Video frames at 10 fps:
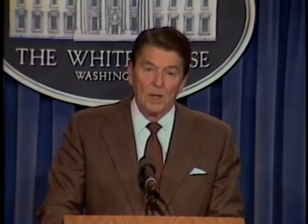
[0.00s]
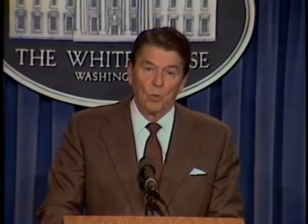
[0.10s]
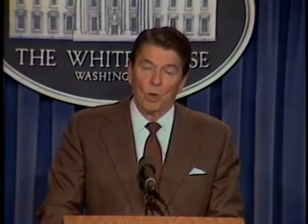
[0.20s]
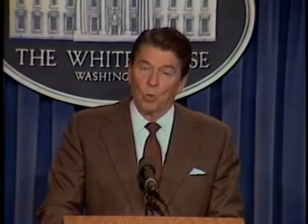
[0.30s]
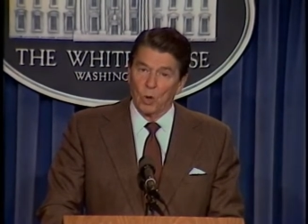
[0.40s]

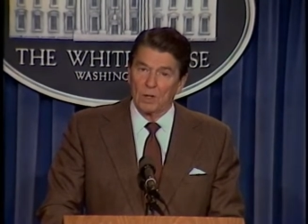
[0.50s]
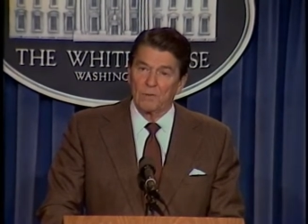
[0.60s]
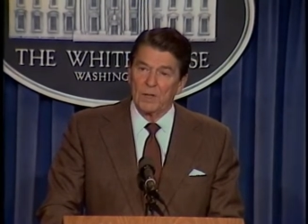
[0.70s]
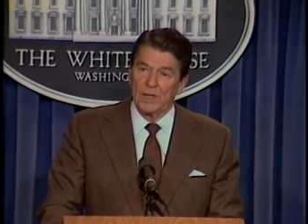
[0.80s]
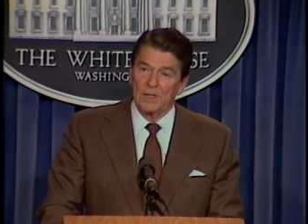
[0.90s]
will work
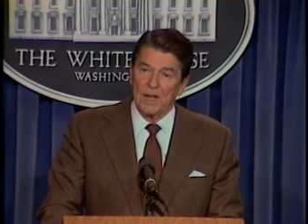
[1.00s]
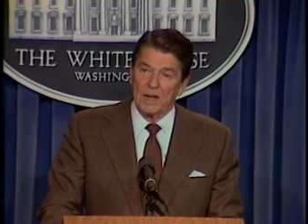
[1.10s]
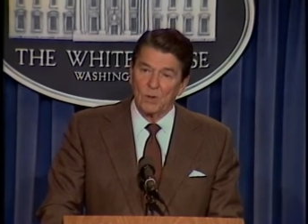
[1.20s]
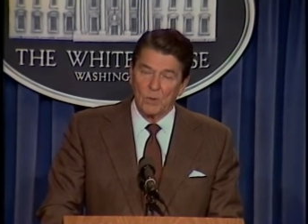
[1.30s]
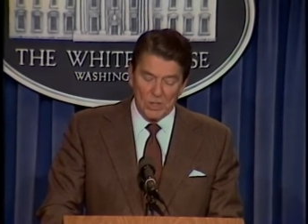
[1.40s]
for the
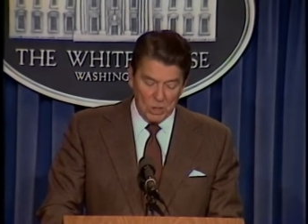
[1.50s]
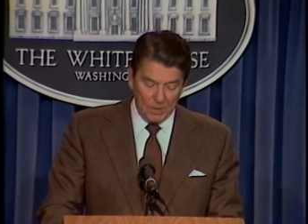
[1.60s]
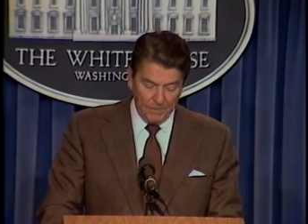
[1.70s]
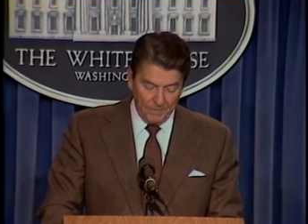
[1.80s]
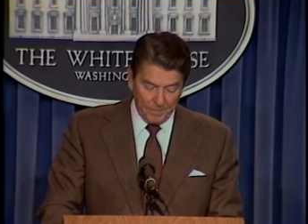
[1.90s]
entire
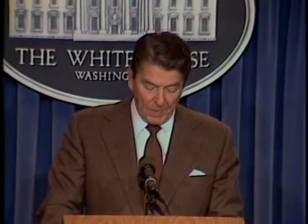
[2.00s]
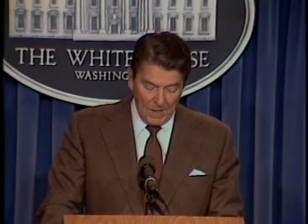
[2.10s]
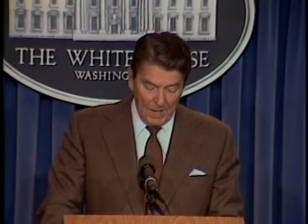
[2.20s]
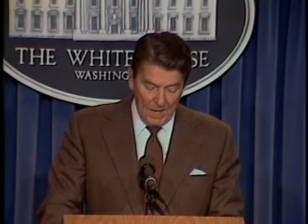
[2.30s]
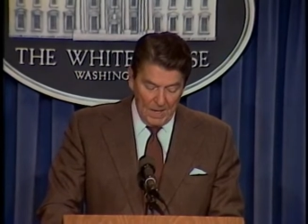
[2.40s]
region.
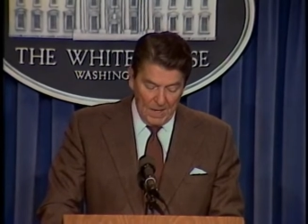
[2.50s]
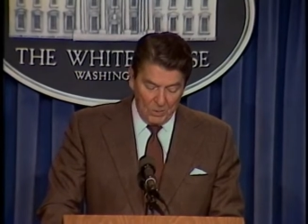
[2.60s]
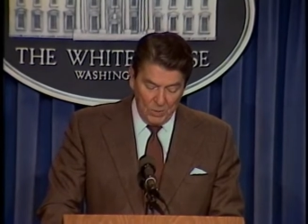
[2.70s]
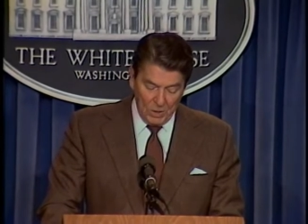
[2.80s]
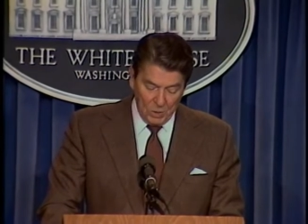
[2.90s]

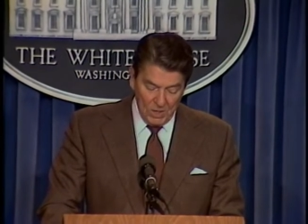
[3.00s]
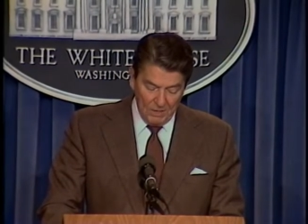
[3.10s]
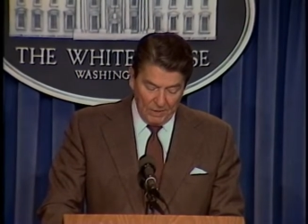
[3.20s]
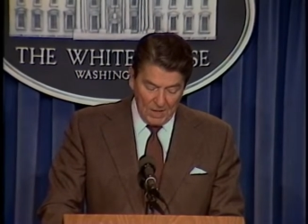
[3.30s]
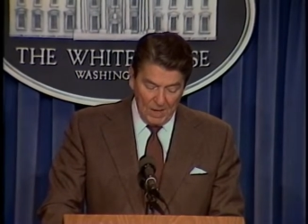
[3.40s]
And we couldn't
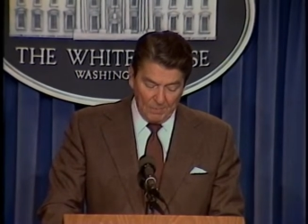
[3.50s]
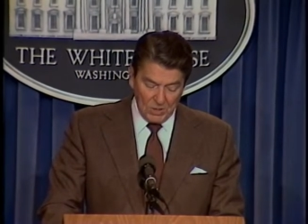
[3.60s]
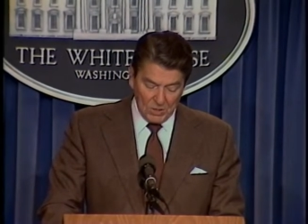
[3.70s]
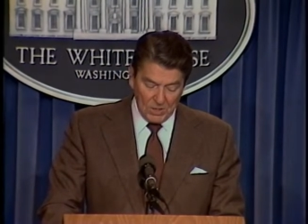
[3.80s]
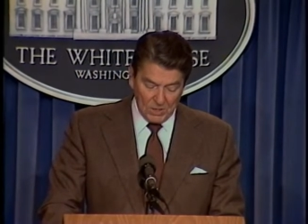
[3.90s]
have
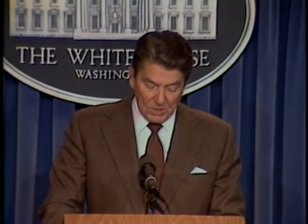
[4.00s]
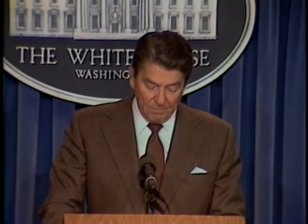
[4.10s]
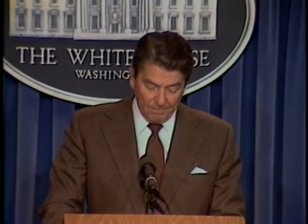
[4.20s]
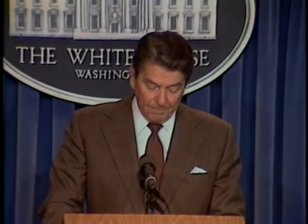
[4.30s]
accomplished this